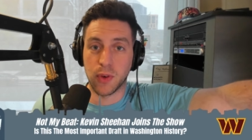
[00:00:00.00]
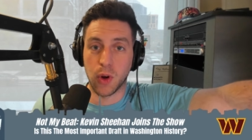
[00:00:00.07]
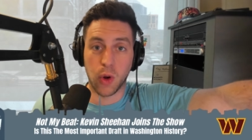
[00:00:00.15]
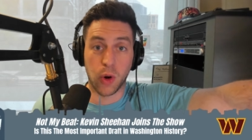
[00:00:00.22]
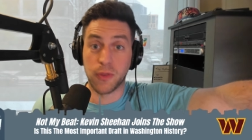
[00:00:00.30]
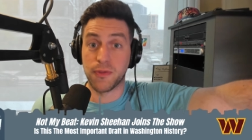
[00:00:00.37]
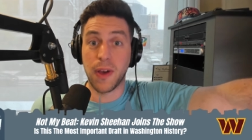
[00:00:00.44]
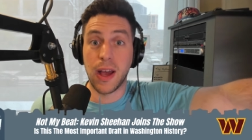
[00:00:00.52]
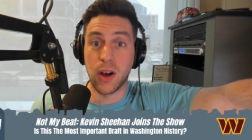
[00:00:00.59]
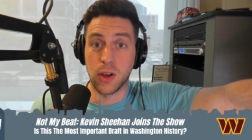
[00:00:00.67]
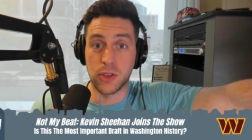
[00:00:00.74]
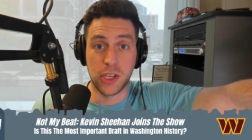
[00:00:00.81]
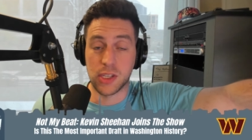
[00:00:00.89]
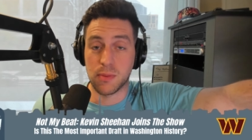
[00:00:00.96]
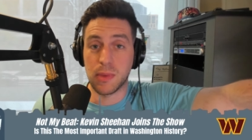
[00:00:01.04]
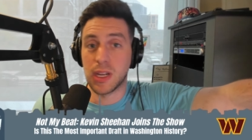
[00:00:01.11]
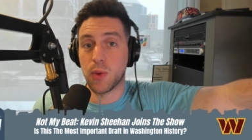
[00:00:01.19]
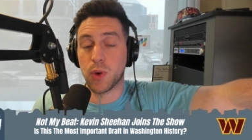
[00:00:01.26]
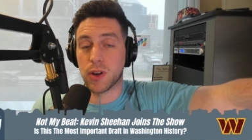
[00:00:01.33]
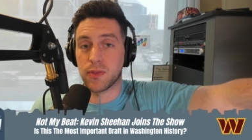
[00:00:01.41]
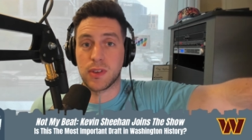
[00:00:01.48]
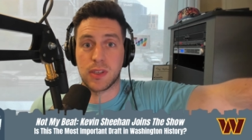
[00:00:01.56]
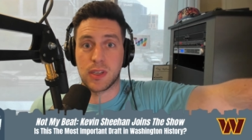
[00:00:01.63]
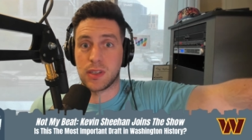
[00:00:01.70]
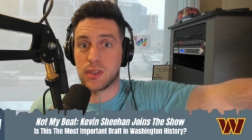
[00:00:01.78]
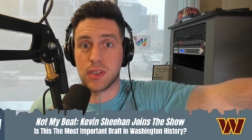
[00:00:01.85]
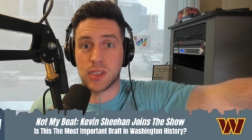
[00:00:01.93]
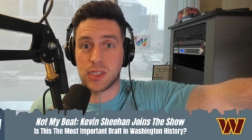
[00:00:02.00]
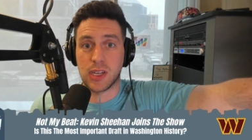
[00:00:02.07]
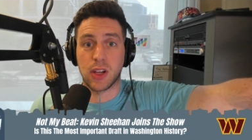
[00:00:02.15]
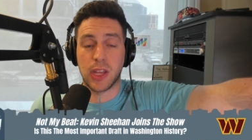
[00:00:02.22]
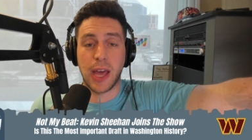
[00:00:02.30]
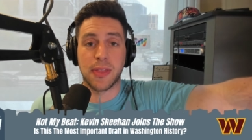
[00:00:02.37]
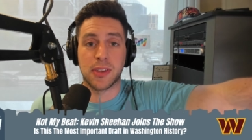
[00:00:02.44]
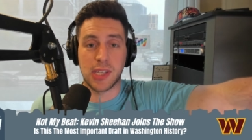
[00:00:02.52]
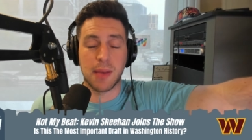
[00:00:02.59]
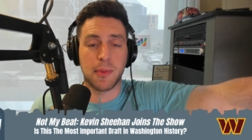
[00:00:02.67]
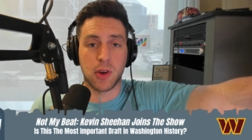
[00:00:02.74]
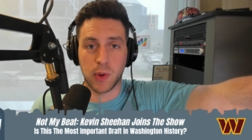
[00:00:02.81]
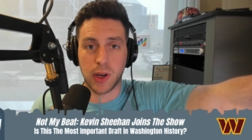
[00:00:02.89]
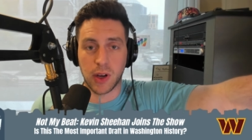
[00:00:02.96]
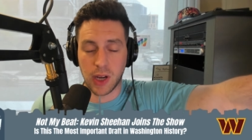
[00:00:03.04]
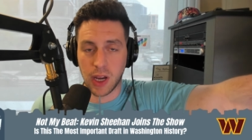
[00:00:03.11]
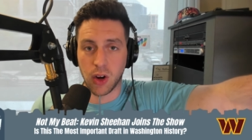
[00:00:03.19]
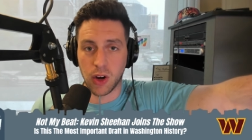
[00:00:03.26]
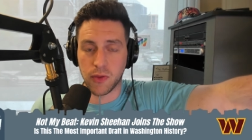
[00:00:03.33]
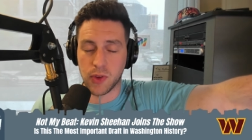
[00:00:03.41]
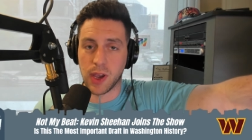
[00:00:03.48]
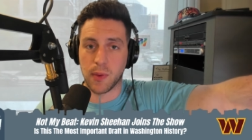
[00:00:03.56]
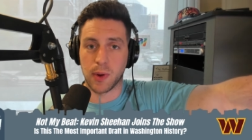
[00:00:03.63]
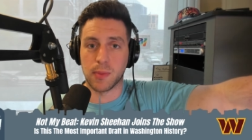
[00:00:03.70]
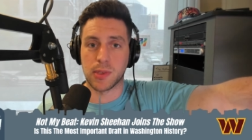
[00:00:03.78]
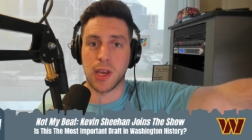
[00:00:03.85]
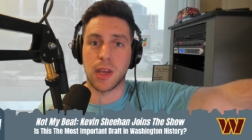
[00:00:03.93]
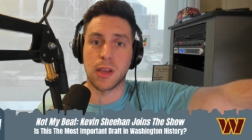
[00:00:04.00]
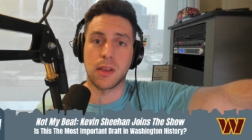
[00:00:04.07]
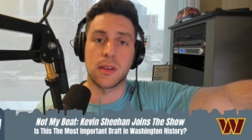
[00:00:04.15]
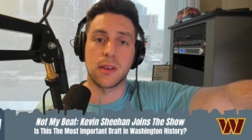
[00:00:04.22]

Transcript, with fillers: or fails doesn't mean he would have necessarily had the same career here if you get what I'm saying.